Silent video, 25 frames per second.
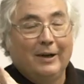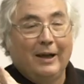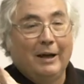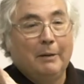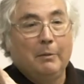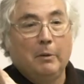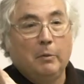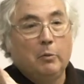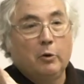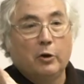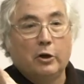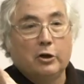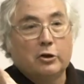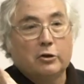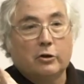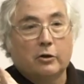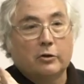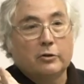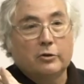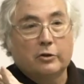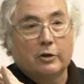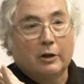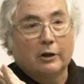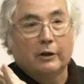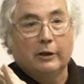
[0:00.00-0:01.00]
everybody's
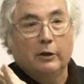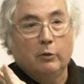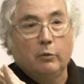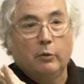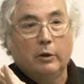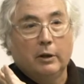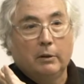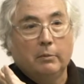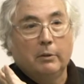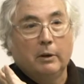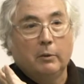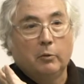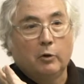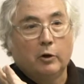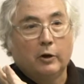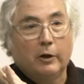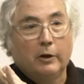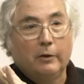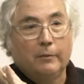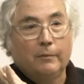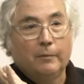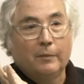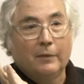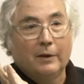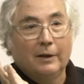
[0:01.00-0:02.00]
consulting with everybody.
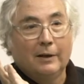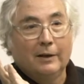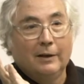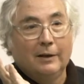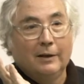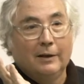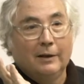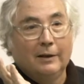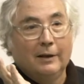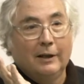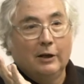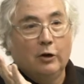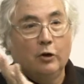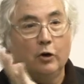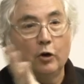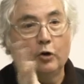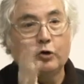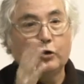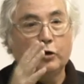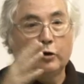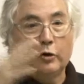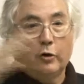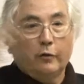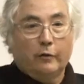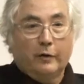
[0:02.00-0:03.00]
The
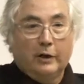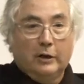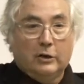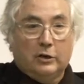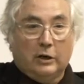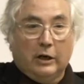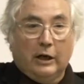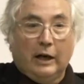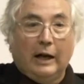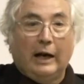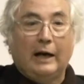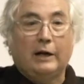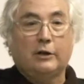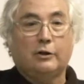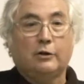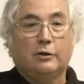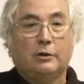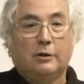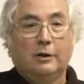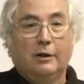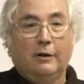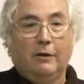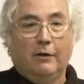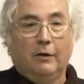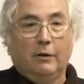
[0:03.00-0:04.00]
notion of these
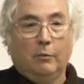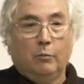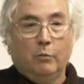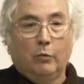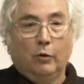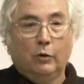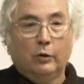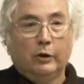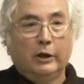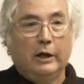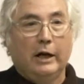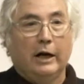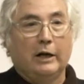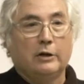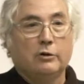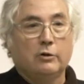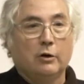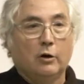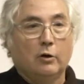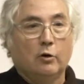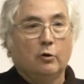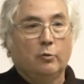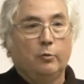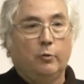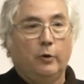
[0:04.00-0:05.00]
large
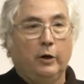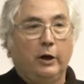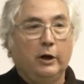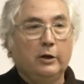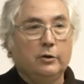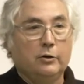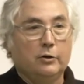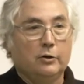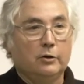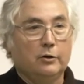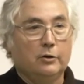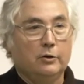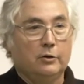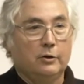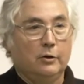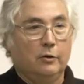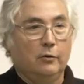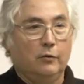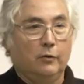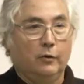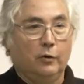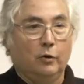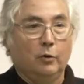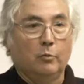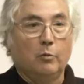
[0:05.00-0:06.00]
multinational corporations,
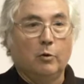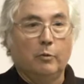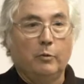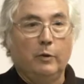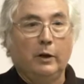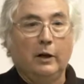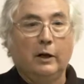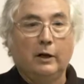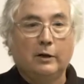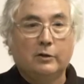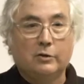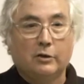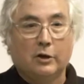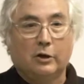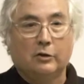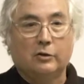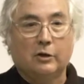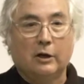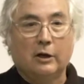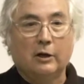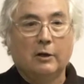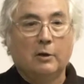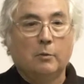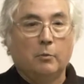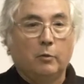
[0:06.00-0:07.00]
automobile,
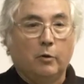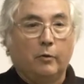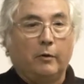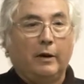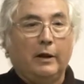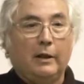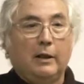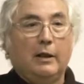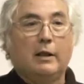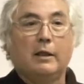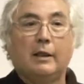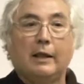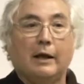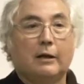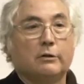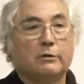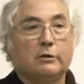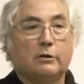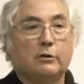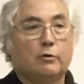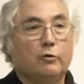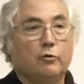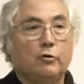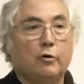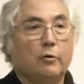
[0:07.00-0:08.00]
etc., providing
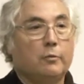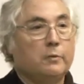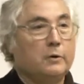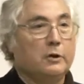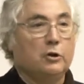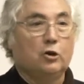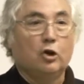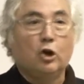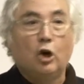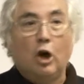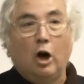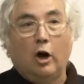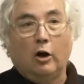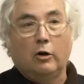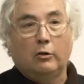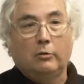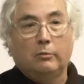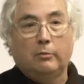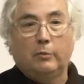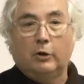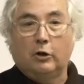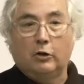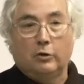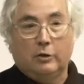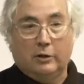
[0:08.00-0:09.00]
thousands of jobs is
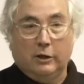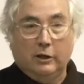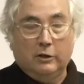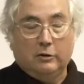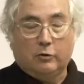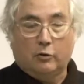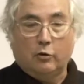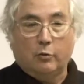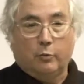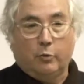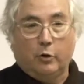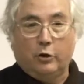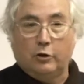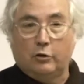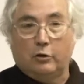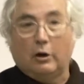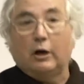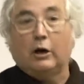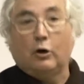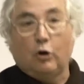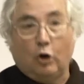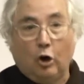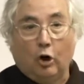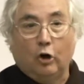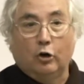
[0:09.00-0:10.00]
gone, because these corporations
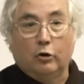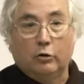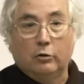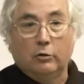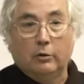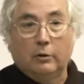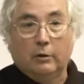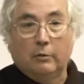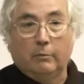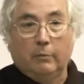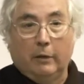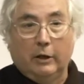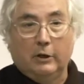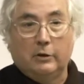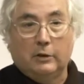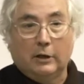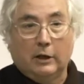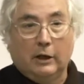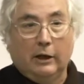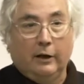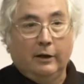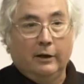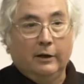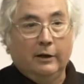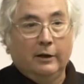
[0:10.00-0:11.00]
are gone,
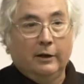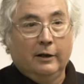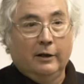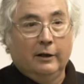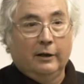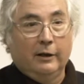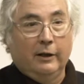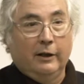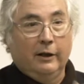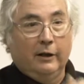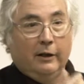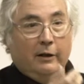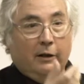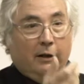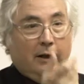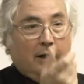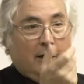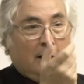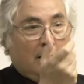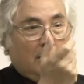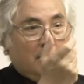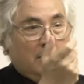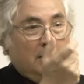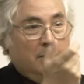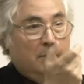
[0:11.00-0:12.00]
basically. They
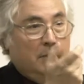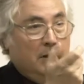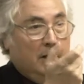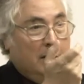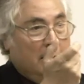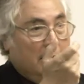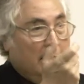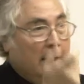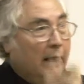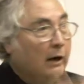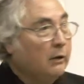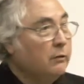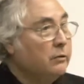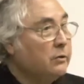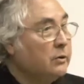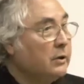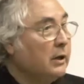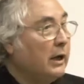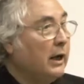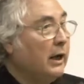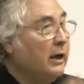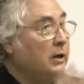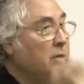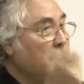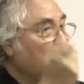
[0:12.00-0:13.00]
are being
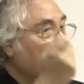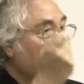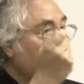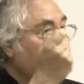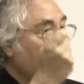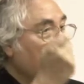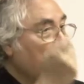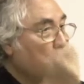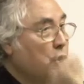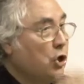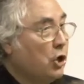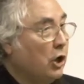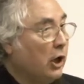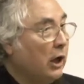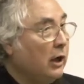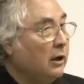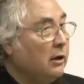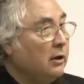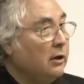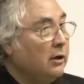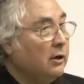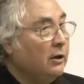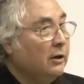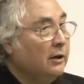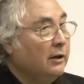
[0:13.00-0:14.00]
downsized,
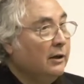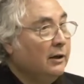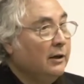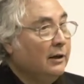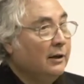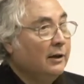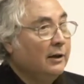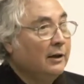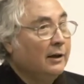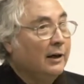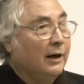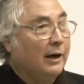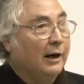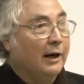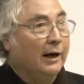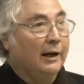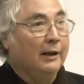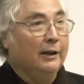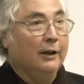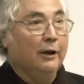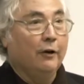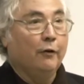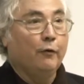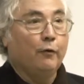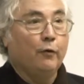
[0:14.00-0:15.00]
shrunk,
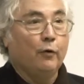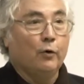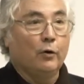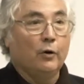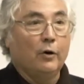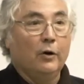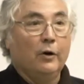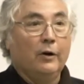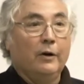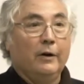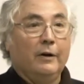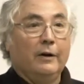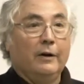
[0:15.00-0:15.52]
and therefore